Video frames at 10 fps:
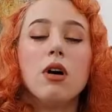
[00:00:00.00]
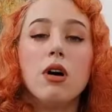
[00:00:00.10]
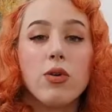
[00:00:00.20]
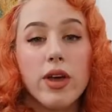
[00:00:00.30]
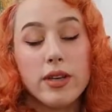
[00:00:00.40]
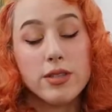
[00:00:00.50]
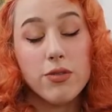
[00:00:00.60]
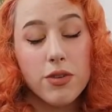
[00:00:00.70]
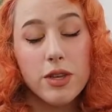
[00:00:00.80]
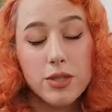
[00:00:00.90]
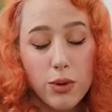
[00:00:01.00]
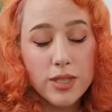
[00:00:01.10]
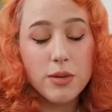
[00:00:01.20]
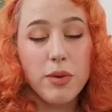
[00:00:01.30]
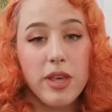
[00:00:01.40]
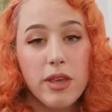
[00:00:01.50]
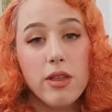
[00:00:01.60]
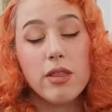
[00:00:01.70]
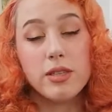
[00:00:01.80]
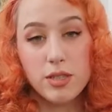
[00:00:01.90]
Okay, so for this recipe,
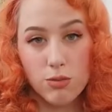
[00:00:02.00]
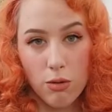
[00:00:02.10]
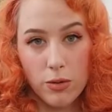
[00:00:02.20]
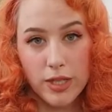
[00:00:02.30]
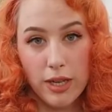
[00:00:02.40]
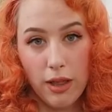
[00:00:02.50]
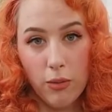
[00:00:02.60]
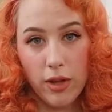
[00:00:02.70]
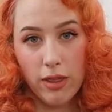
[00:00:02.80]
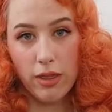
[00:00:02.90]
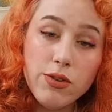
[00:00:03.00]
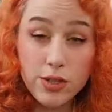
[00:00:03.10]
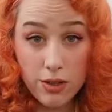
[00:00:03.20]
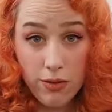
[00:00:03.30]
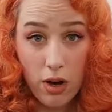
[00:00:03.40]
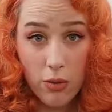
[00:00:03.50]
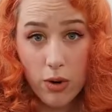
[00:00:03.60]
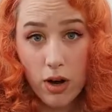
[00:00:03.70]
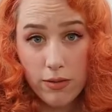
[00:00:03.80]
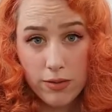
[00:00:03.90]
this is what we're dealing with. First of all,
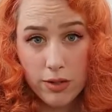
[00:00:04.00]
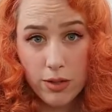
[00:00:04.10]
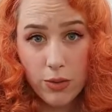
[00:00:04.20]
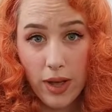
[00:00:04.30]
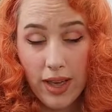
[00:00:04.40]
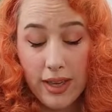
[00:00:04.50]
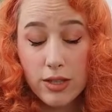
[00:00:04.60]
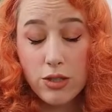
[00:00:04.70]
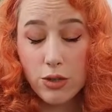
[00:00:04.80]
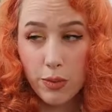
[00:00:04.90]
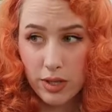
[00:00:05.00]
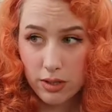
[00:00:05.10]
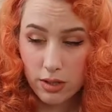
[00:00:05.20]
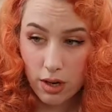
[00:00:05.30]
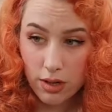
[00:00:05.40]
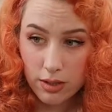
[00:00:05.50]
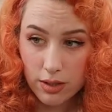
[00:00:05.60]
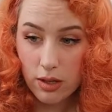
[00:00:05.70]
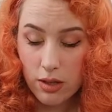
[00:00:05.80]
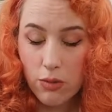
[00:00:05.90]
we're off to a dubious
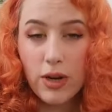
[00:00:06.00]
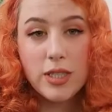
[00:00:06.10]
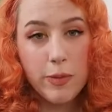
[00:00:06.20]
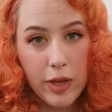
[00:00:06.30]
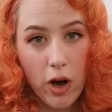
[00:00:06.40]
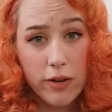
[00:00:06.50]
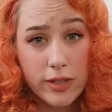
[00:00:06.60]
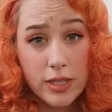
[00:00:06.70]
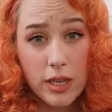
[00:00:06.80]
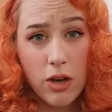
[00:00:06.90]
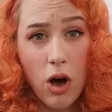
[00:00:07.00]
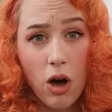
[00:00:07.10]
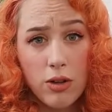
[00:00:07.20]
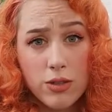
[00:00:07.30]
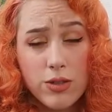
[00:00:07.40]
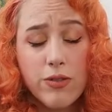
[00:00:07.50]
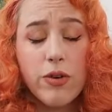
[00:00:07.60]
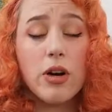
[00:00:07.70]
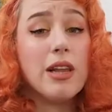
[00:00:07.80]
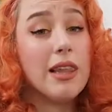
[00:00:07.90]
start. The recipe obviously calls
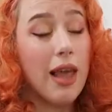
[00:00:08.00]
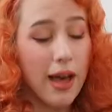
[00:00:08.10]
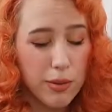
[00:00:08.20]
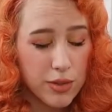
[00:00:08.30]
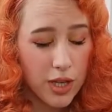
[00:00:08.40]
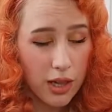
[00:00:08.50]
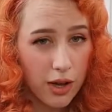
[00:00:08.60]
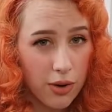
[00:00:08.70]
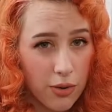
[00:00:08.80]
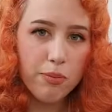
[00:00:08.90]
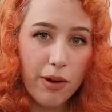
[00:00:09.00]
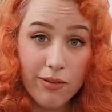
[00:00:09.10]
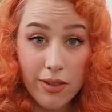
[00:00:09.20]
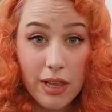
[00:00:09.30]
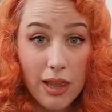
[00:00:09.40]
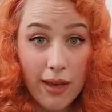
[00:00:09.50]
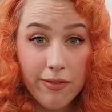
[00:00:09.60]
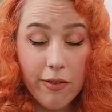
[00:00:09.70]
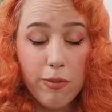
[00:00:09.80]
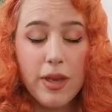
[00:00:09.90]
for lime jello, but for the
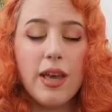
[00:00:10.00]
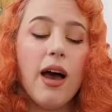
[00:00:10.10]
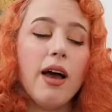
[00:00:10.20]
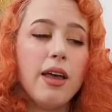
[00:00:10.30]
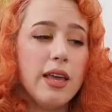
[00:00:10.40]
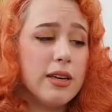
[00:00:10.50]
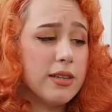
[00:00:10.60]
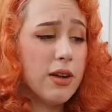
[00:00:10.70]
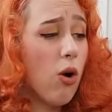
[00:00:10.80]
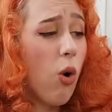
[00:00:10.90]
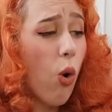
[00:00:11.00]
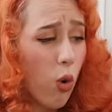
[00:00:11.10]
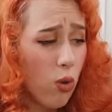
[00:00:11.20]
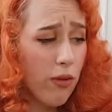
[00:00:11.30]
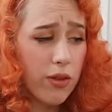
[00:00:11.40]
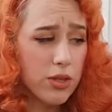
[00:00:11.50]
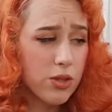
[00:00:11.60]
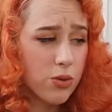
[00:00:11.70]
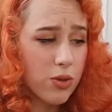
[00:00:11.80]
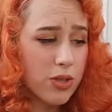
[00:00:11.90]
life of me, in all of the
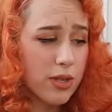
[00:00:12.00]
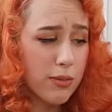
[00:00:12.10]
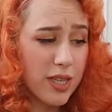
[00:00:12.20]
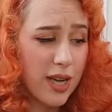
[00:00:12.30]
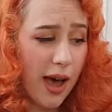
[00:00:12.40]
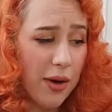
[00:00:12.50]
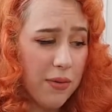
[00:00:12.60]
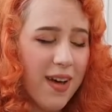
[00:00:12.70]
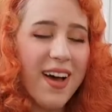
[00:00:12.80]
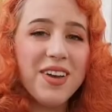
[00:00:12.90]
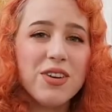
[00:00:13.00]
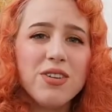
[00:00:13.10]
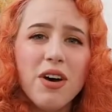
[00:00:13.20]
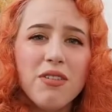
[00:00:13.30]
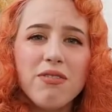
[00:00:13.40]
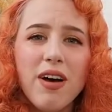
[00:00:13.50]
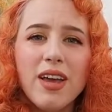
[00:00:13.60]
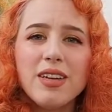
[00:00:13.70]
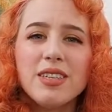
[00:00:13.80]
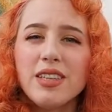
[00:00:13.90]
stores in my town, I could not
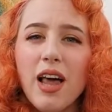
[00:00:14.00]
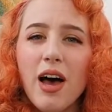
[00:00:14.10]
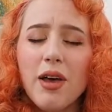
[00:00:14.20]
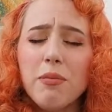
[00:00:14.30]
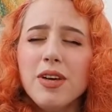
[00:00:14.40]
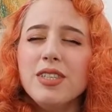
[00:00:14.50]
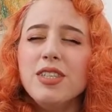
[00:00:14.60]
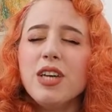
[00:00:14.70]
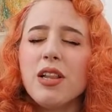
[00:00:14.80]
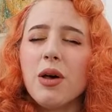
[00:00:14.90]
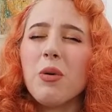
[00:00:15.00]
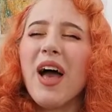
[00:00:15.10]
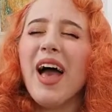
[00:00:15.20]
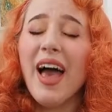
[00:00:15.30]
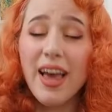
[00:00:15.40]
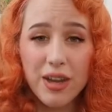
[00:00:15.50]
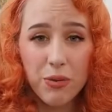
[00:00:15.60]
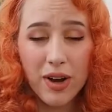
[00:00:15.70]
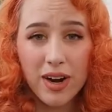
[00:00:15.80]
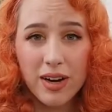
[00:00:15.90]
find lime jello
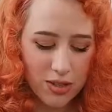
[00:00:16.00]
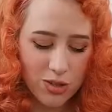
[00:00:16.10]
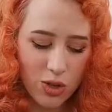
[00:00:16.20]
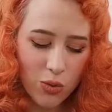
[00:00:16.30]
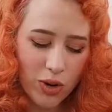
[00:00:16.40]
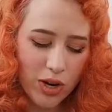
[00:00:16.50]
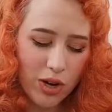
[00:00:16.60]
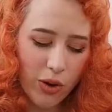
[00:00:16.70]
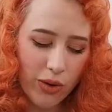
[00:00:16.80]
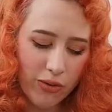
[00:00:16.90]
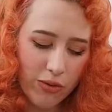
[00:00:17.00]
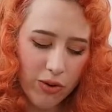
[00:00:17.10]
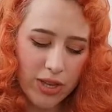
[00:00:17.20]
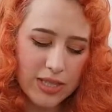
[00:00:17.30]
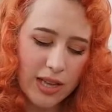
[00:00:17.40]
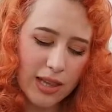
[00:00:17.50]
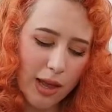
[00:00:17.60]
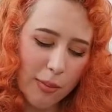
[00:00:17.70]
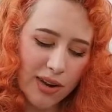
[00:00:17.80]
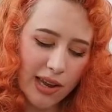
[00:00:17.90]
anywhere. So we're going for this
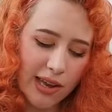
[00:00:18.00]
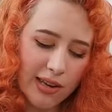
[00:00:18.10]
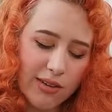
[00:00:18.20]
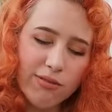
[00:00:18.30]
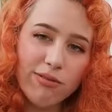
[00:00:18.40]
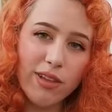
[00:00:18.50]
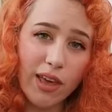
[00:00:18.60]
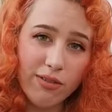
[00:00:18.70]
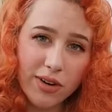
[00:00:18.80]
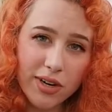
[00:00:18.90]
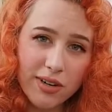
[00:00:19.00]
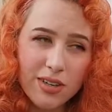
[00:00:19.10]
lemonade flavor.